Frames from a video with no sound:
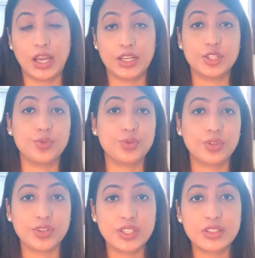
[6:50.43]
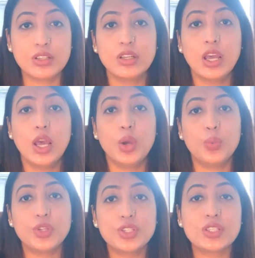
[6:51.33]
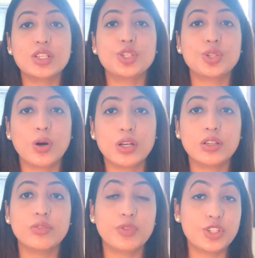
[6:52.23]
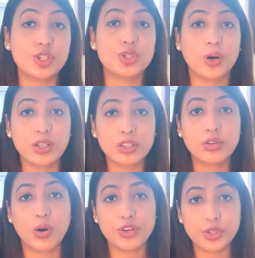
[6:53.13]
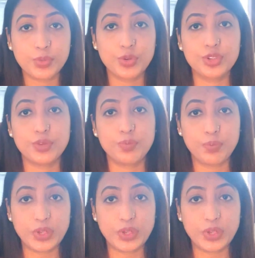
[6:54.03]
and due to the reason which a shorter contribution